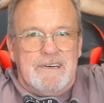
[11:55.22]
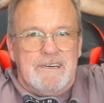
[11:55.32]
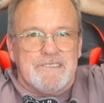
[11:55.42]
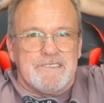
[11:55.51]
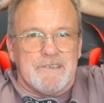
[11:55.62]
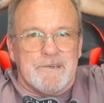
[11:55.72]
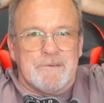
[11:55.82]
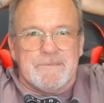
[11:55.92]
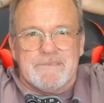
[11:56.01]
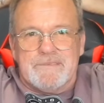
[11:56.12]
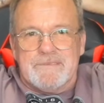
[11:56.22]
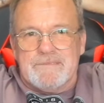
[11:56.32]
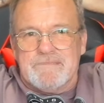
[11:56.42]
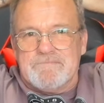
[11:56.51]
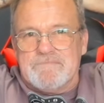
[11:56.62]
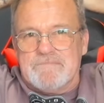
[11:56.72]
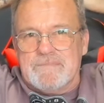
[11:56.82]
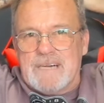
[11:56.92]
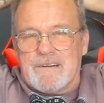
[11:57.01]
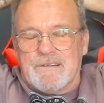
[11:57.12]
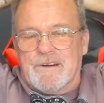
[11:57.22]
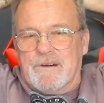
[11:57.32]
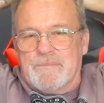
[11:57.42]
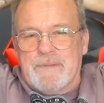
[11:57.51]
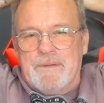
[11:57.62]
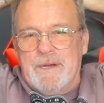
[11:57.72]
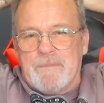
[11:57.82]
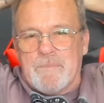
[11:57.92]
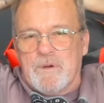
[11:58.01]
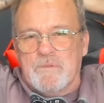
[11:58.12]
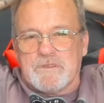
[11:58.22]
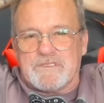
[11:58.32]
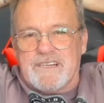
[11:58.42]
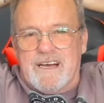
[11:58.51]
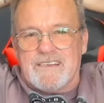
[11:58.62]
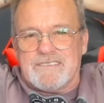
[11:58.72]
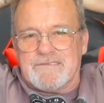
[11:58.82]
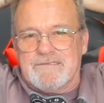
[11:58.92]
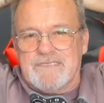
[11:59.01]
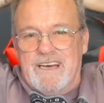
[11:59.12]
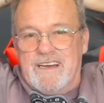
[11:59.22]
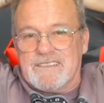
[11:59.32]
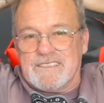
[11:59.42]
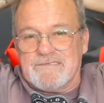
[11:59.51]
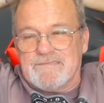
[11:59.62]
So, I don't know, maybe I'm a boomer / X,